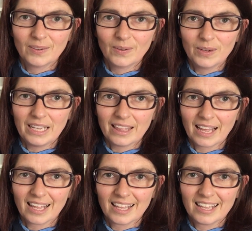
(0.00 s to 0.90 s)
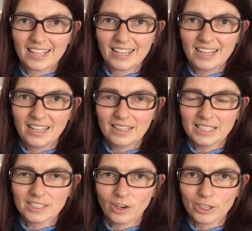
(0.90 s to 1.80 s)
What do you think?
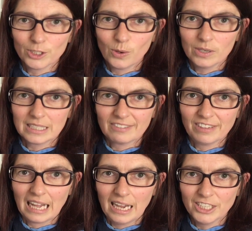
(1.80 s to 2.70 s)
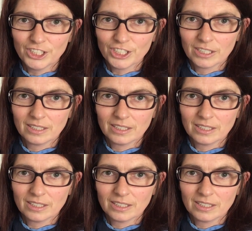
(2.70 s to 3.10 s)
This is our tortoise flash.